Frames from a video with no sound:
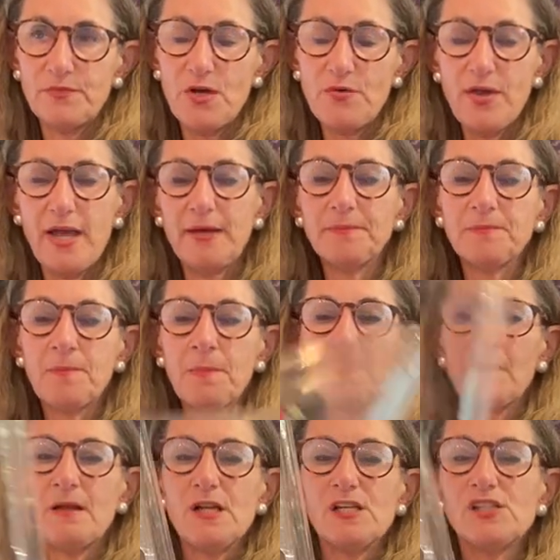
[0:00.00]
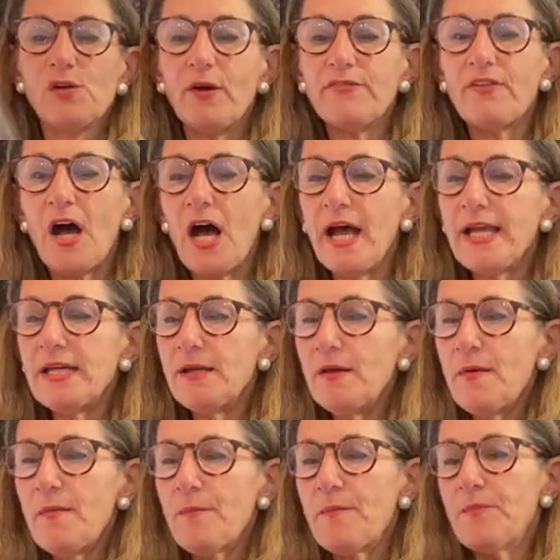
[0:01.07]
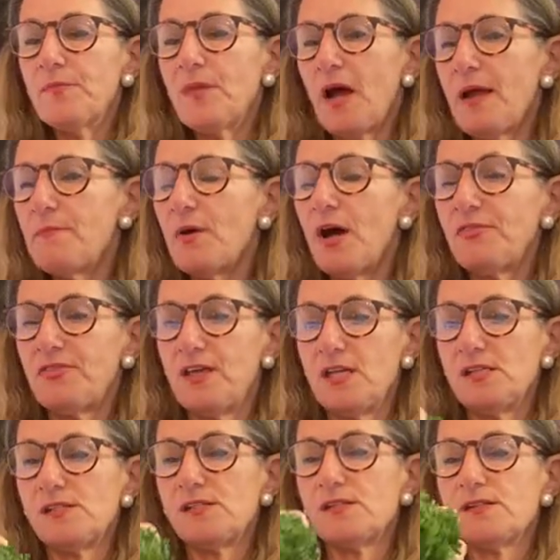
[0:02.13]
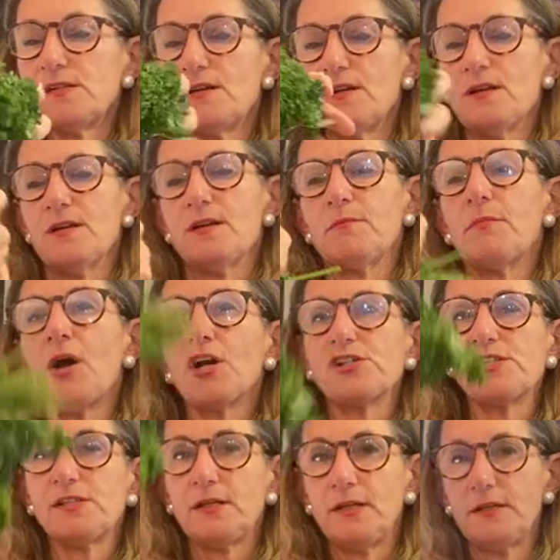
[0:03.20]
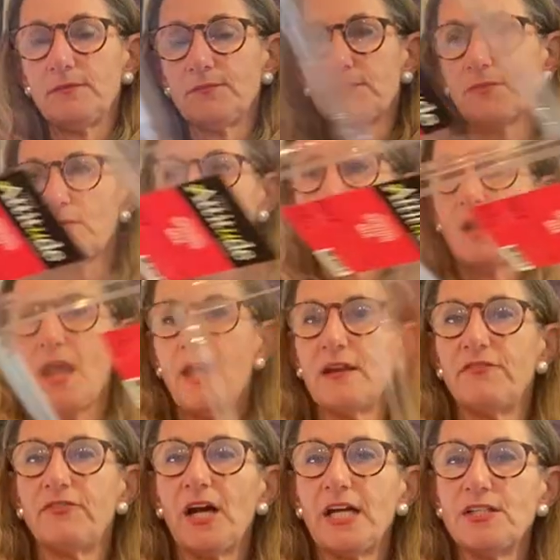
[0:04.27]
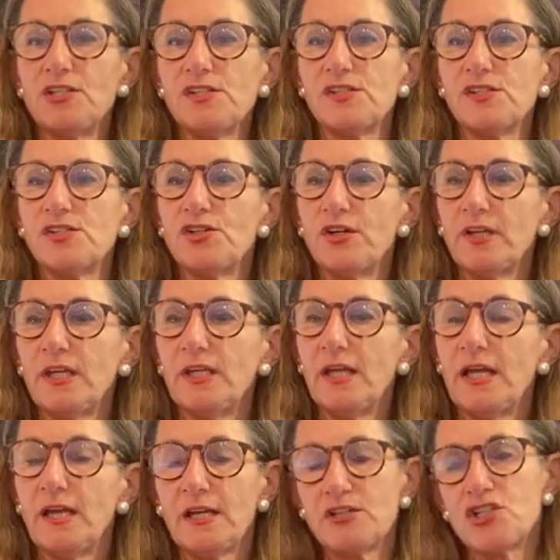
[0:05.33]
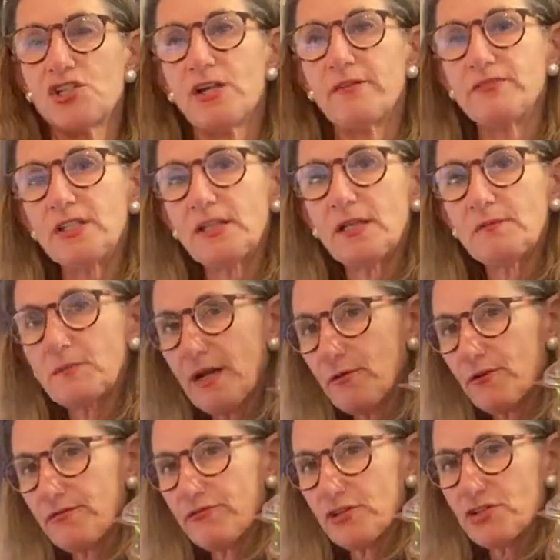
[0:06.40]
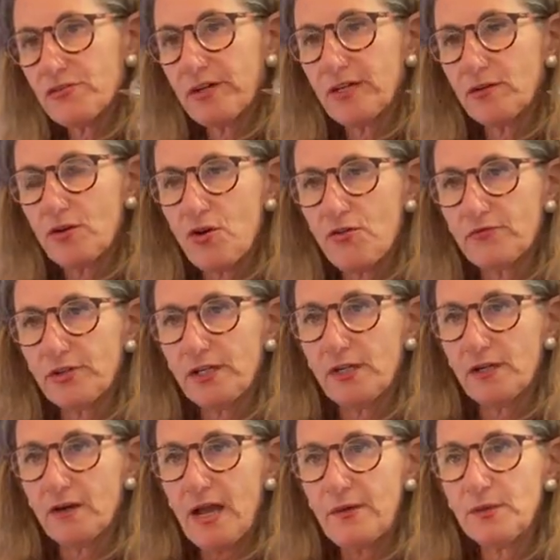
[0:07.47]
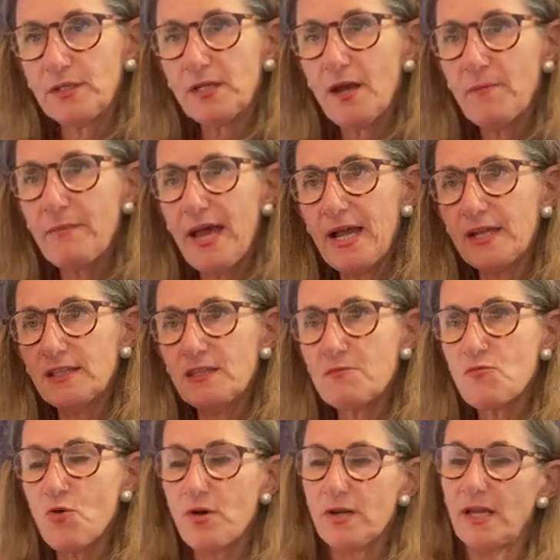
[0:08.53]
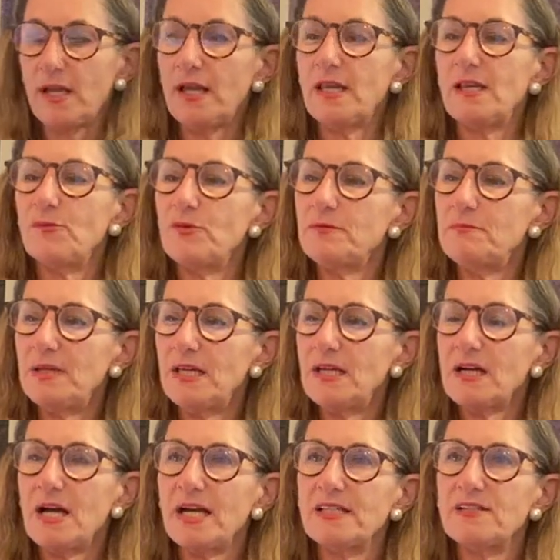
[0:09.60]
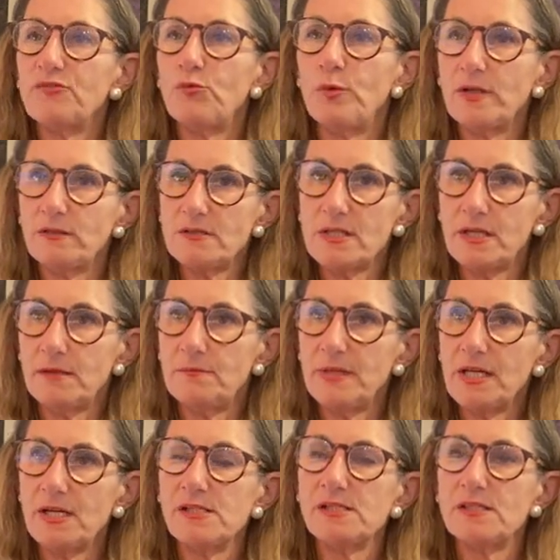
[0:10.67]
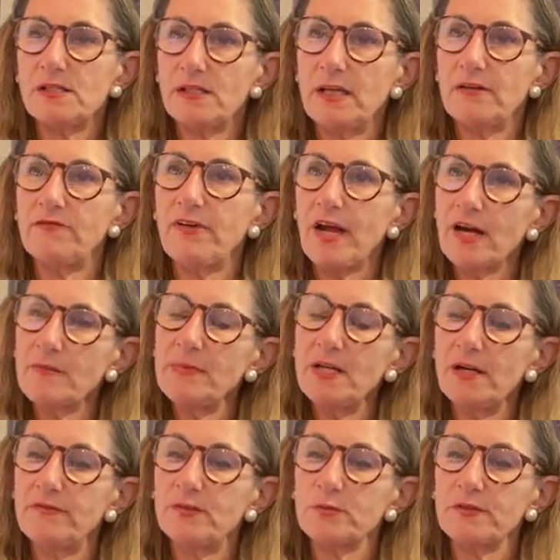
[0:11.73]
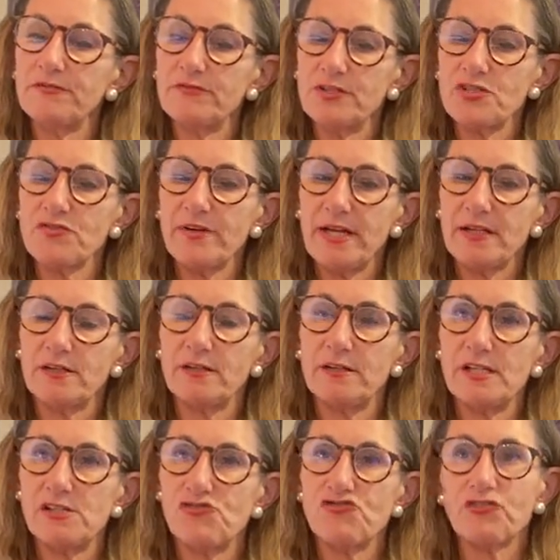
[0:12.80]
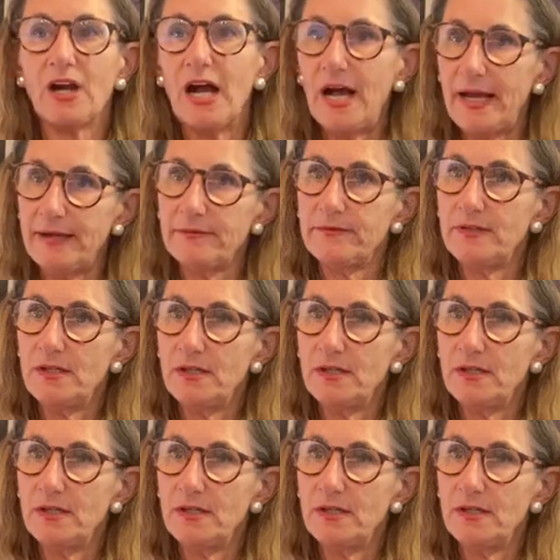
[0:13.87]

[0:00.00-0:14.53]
Okay, so if I I bought this parsley and if I just took it and I shoved it in my refrigerator over here, I would come back in the morning and it would be kind of wilty because the environment of the refrigerator is dry.